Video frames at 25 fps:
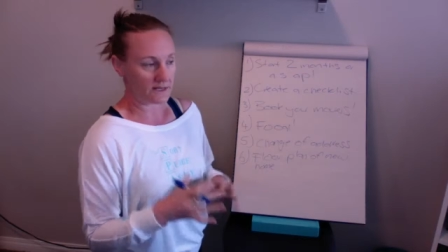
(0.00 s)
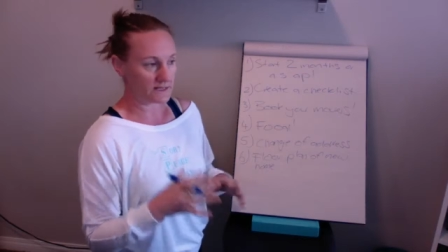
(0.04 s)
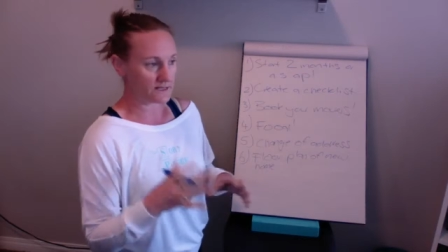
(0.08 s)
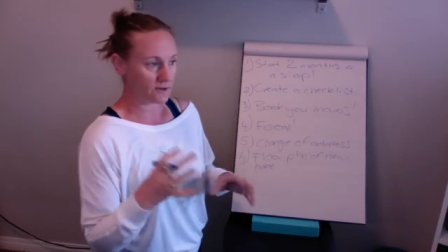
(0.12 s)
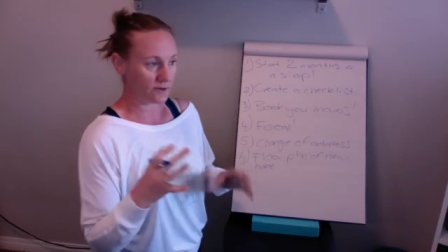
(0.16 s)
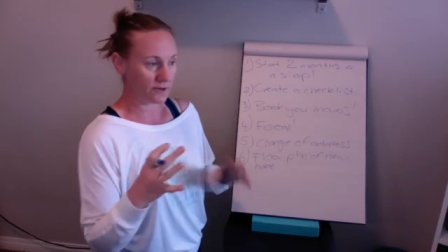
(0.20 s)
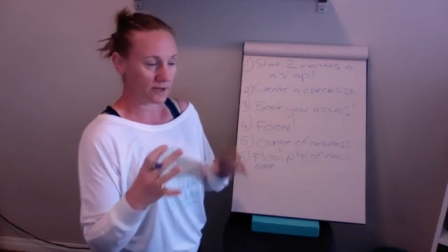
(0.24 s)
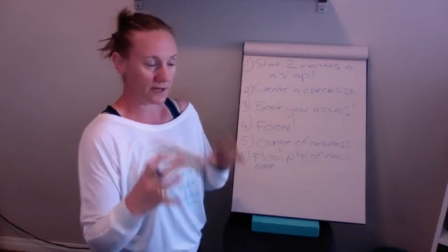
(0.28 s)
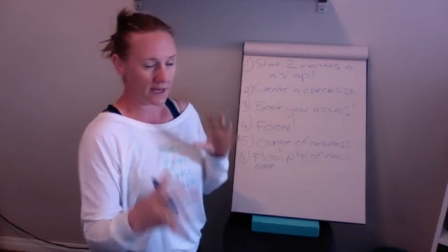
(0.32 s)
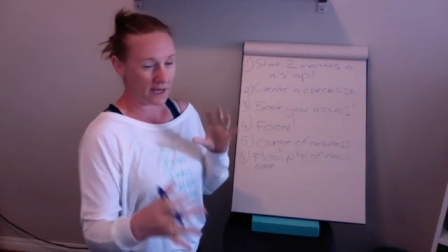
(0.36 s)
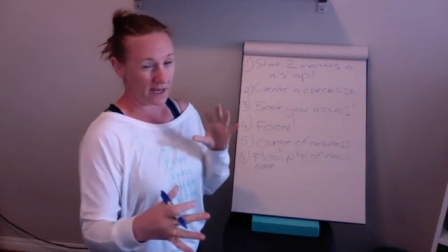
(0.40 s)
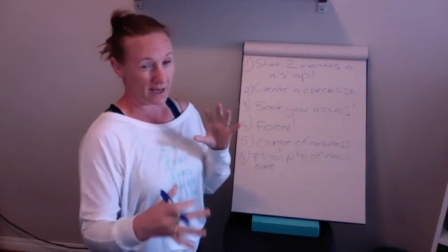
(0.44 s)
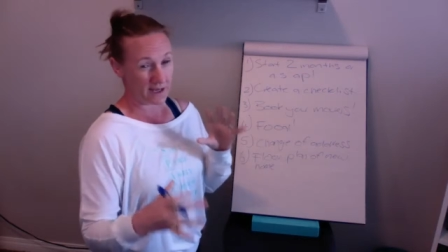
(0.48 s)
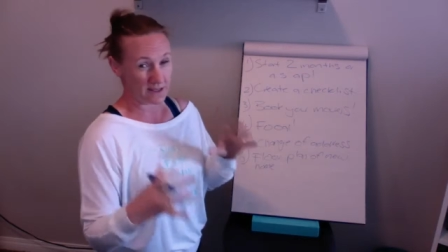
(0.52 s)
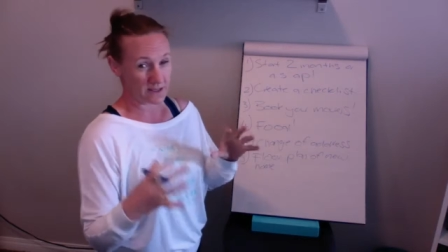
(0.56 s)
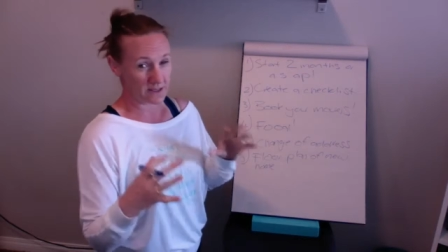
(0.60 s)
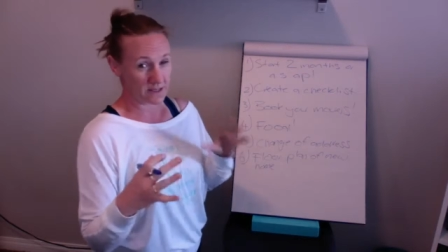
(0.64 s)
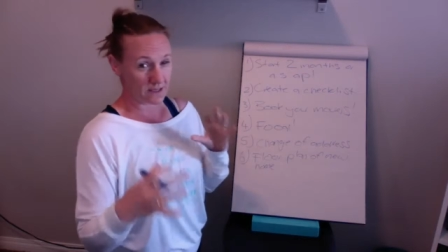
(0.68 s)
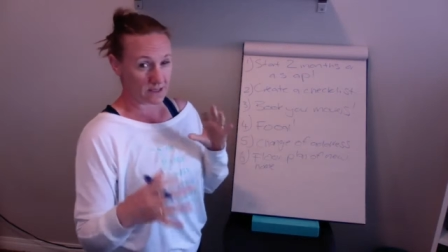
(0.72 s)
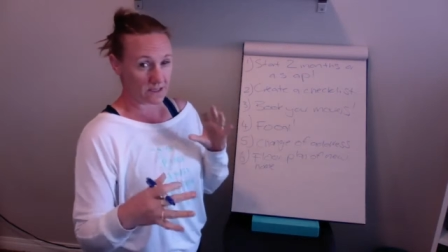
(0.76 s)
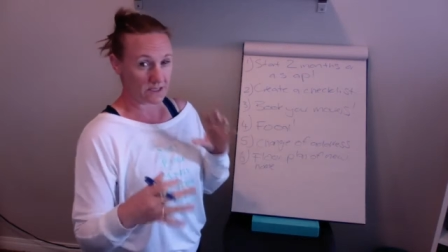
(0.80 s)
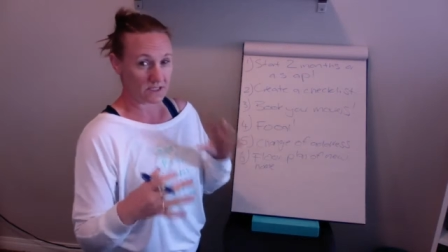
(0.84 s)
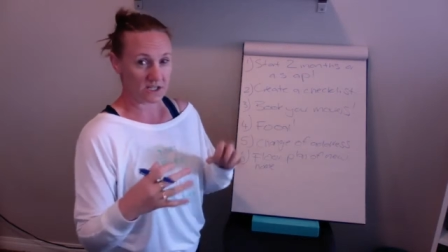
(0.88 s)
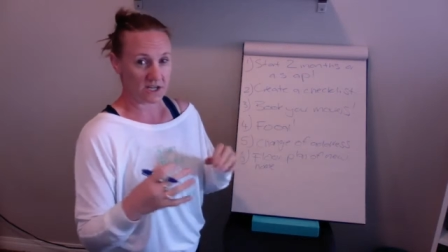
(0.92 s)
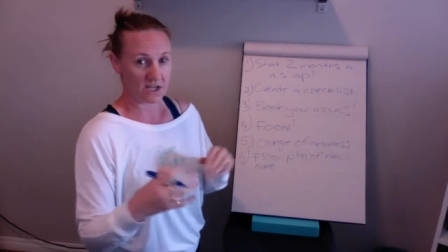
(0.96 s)
it's okay because
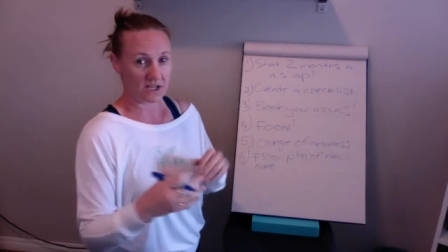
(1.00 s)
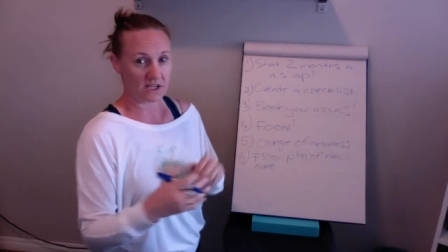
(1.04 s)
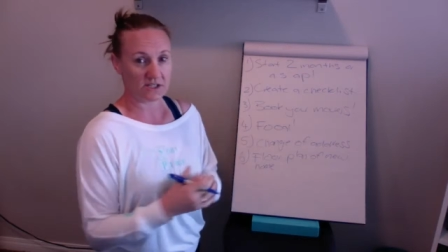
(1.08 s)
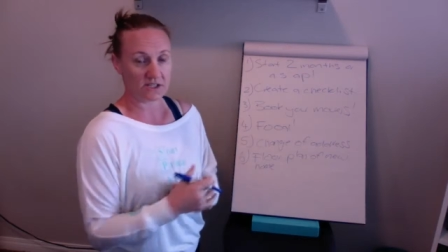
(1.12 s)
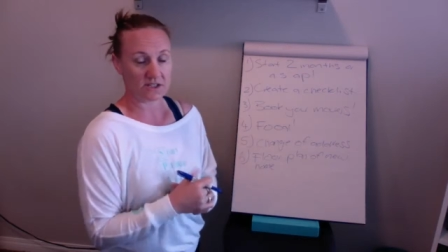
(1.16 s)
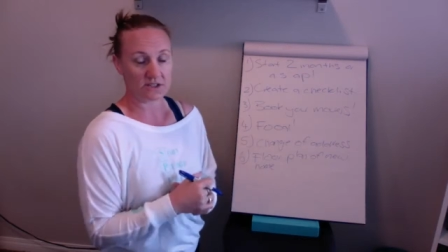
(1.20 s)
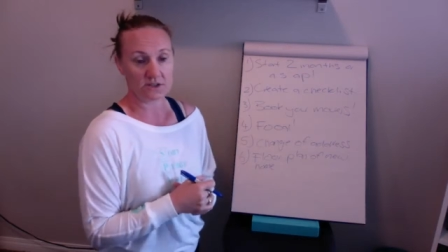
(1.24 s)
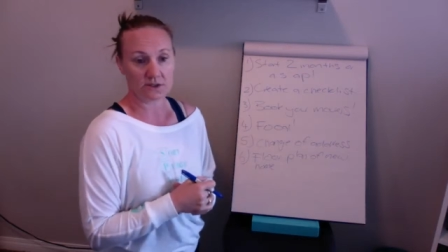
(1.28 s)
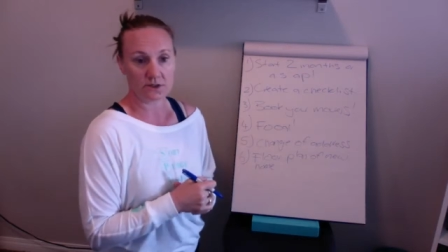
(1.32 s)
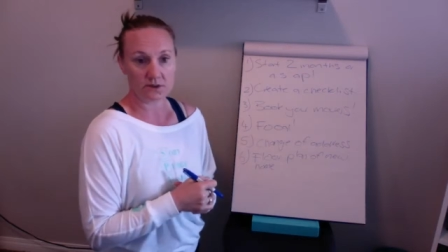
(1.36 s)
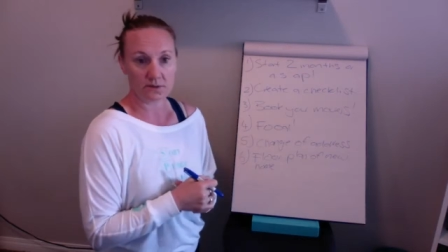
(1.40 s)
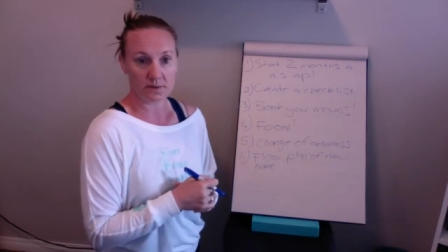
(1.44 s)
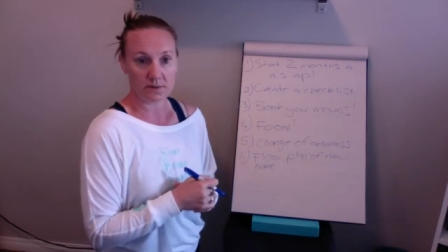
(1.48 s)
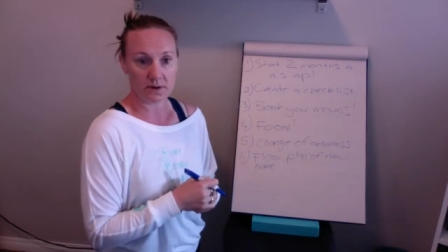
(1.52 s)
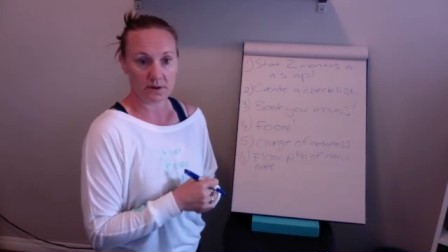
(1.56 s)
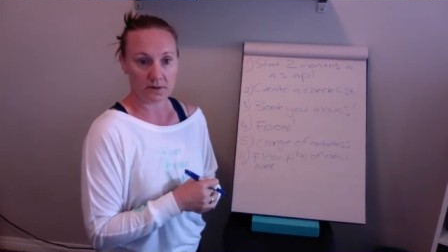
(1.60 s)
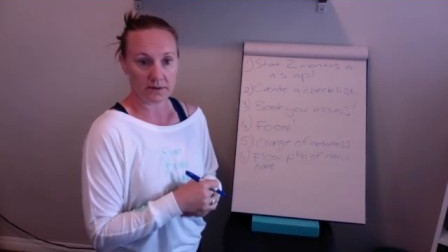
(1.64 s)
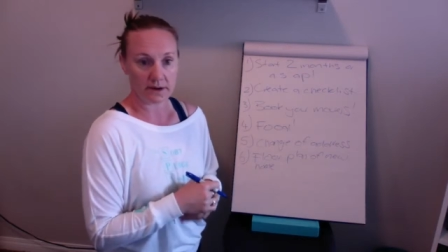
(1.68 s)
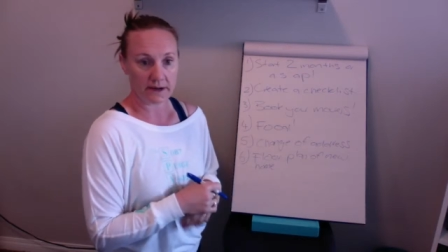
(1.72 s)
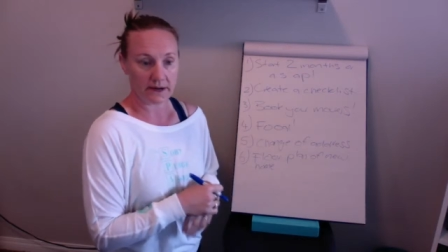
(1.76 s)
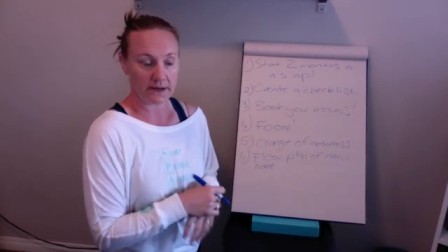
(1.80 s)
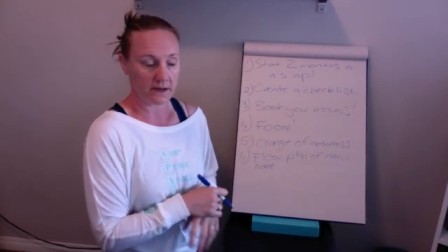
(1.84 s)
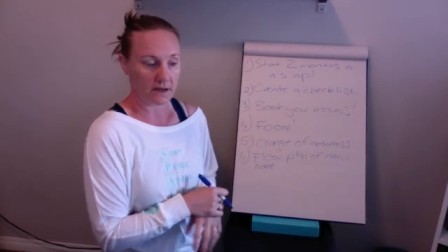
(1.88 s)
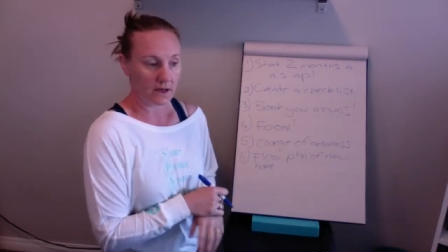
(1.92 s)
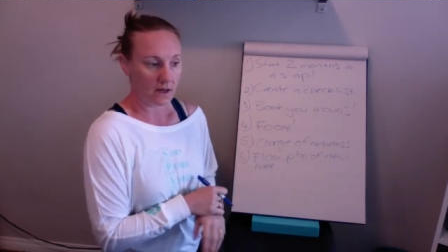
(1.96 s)
it can change a little bit,
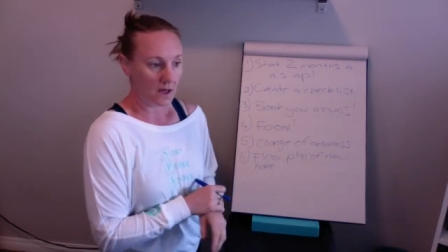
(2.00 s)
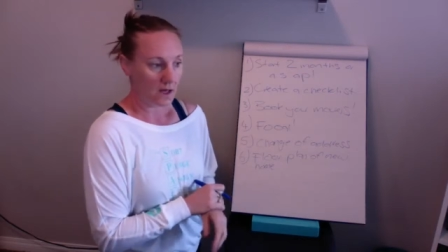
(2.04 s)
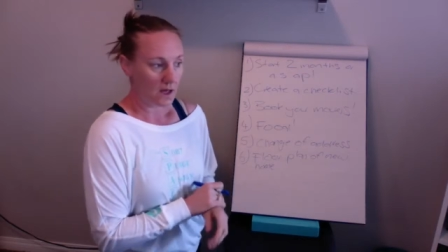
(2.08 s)
right?